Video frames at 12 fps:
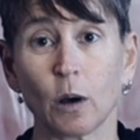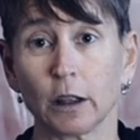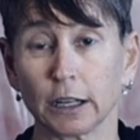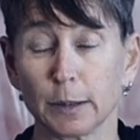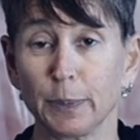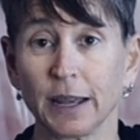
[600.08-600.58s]

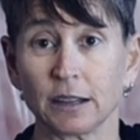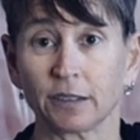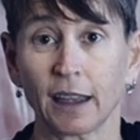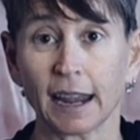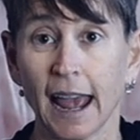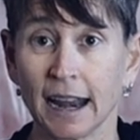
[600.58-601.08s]
quality
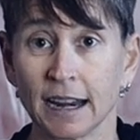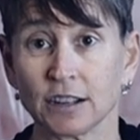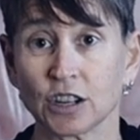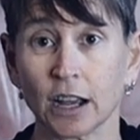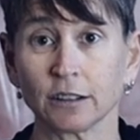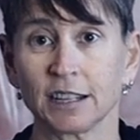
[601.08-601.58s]
piece. Like
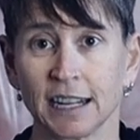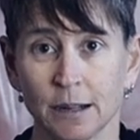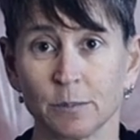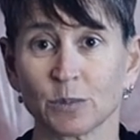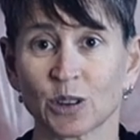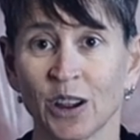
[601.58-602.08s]
NHL
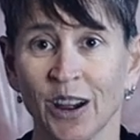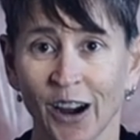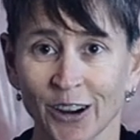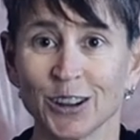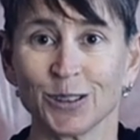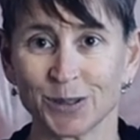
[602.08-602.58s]
teams
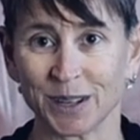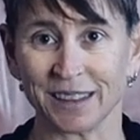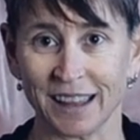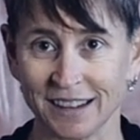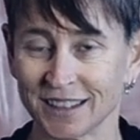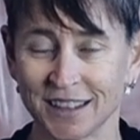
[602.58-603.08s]
are
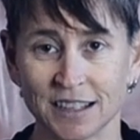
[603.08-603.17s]
using this.